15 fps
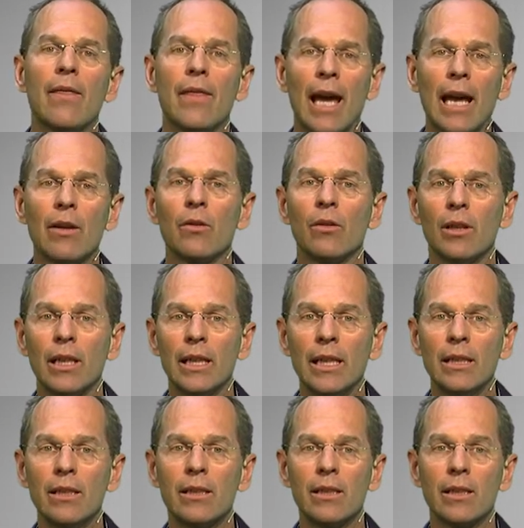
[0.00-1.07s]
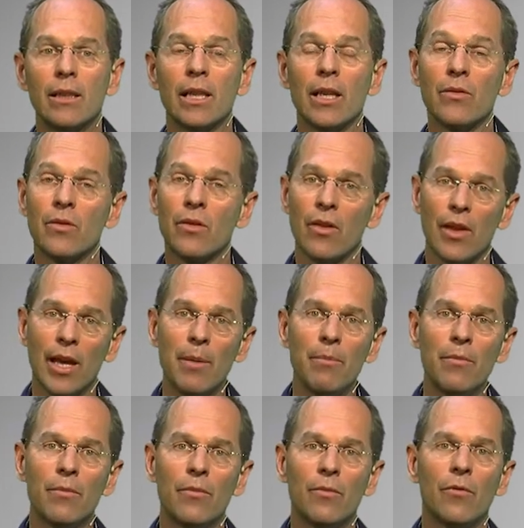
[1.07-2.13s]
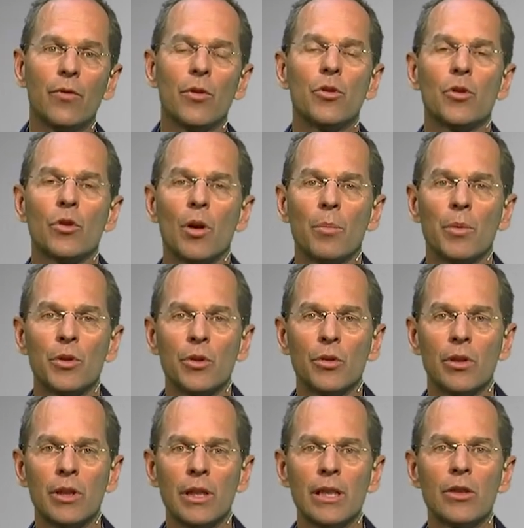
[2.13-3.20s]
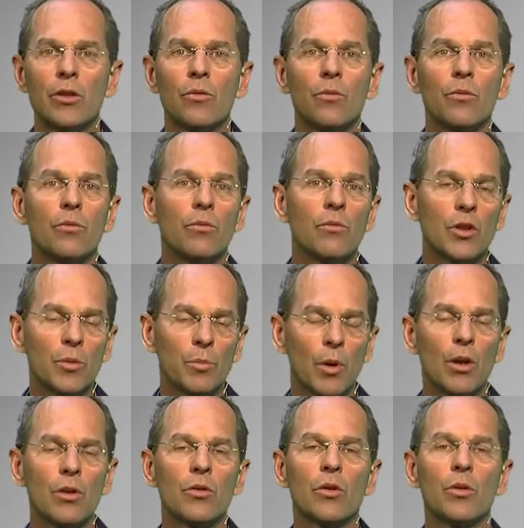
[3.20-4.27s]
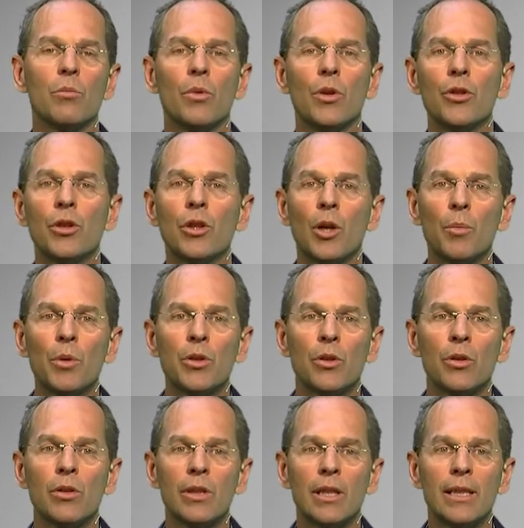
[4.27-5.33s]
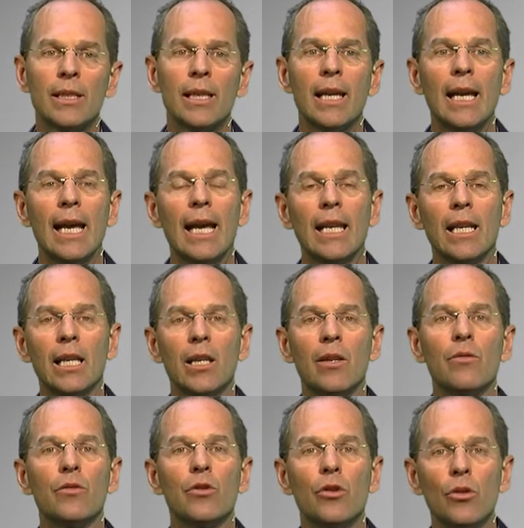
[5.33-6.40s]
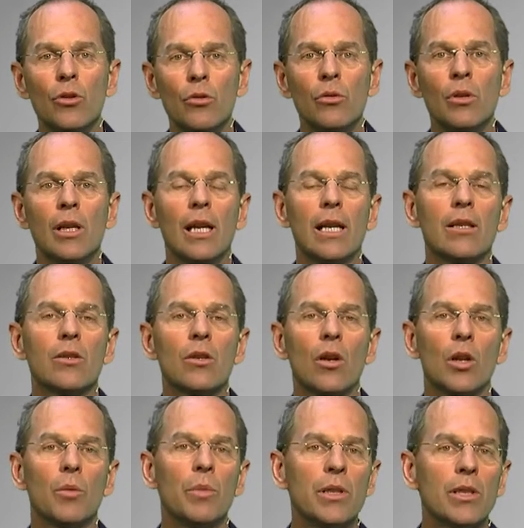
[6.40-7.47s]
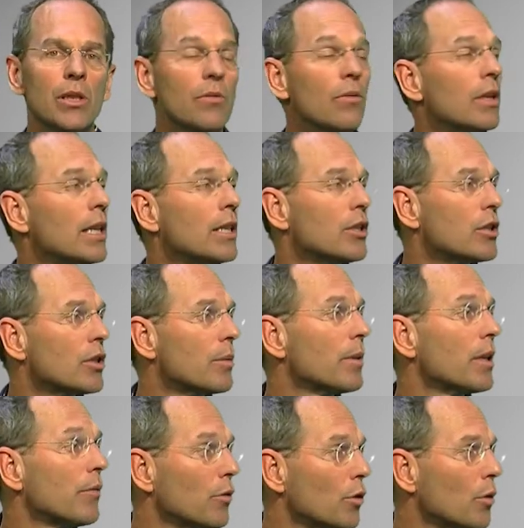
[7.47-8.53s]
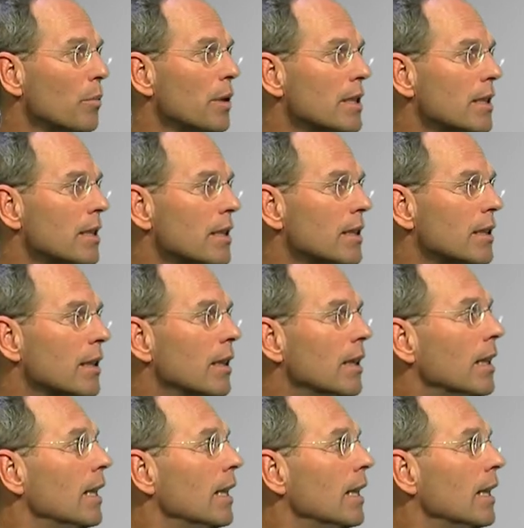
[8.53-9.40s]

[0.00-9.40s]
That leads, gives them future opportunities to respond to emerging opportunities, and it gives you a solid business relationship if you're a business.